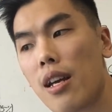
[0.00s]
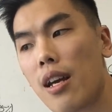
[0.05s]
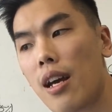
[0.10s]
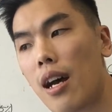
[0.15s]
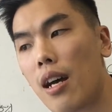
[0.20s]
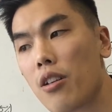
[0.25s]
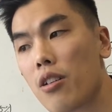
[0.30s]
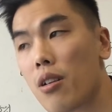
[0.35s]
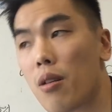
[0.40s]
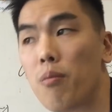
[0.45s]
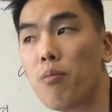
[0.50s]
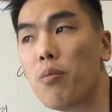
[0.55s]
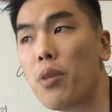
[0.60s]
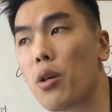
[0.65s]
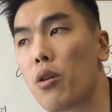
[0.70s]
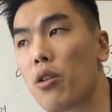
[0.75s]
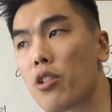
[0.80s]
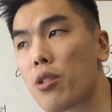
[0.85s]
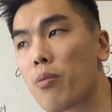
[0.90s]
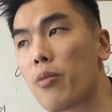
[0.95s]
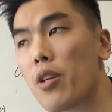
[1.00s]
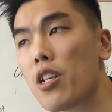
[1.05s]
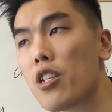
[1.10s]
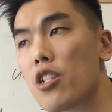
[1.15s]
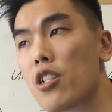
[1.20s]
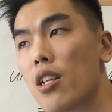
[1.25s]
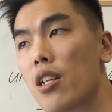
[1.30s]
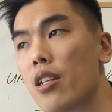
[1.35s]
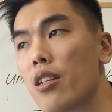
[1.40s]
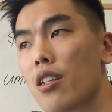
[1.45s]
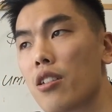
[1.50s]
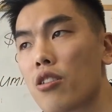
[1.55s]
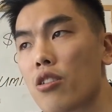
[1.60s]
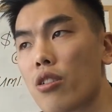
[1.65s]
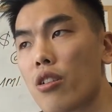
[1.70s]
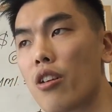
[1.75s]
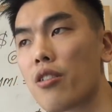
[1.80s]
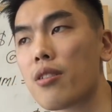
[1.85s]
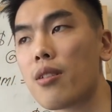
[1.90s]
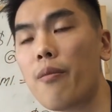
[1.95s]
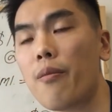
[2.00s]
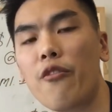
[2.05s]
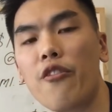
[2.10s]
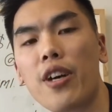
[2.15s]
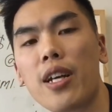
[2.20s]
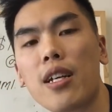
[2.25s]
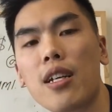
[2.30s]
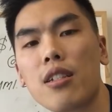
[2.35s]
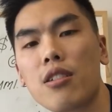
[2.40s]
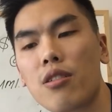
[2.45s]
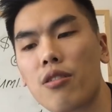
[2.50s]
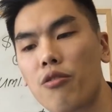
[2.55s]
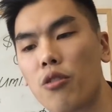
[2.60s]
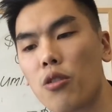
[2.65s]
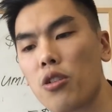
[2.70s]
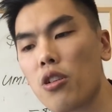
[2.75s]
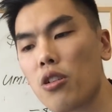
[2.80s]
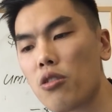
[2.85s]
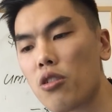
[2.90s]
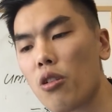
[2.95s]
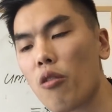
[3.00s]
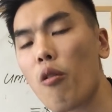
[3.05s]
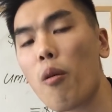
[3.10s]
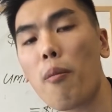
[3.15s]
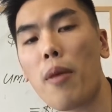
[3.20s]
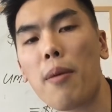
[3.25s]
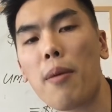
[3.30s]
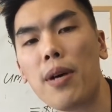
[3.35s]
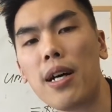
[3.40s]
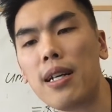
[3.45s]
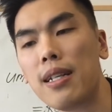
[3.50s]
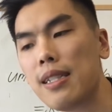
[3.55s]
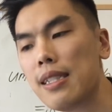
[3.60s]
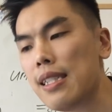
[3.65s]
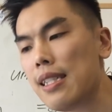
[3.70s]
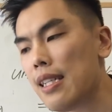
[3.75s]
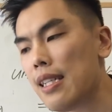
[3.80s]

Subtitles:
You can build a spreadsheet that's got some figures for you to remember.